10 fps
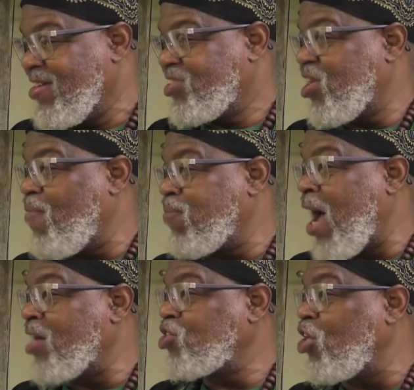Some
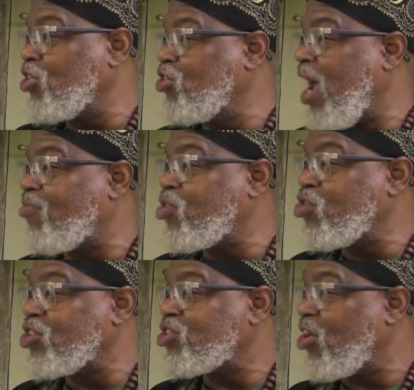blocks, all you have to
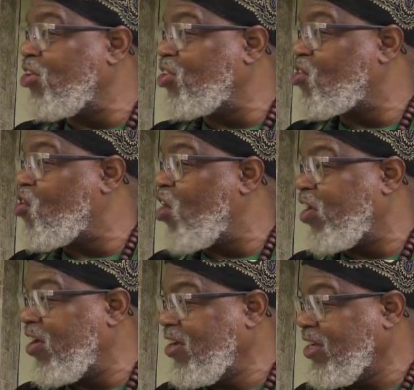do is turn the
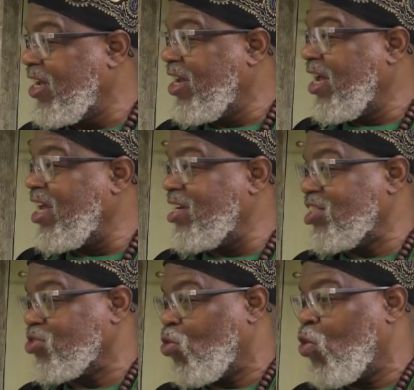corner and
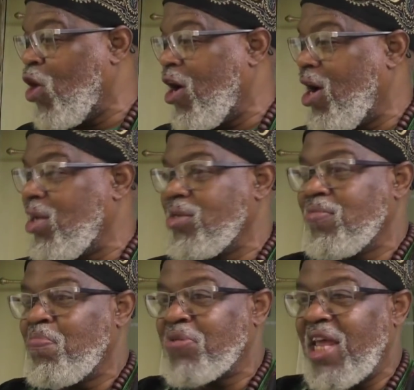there's
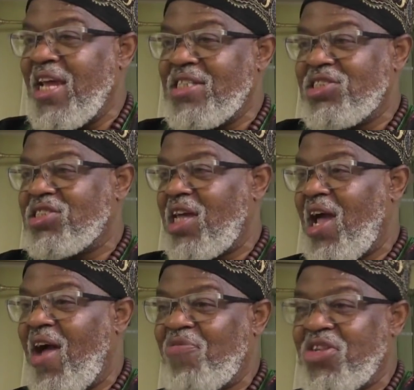one place
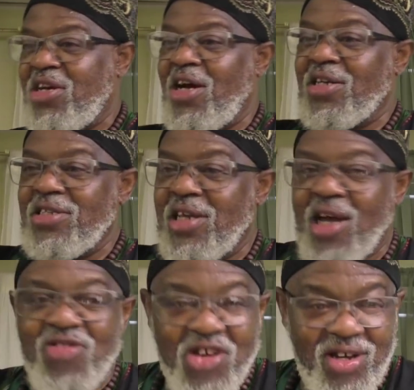after
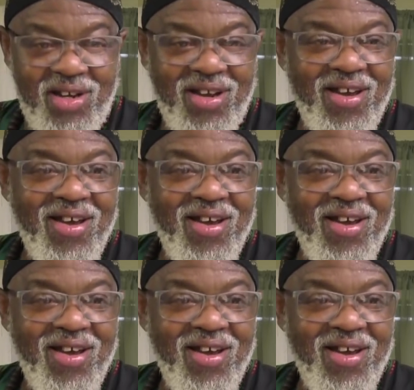another.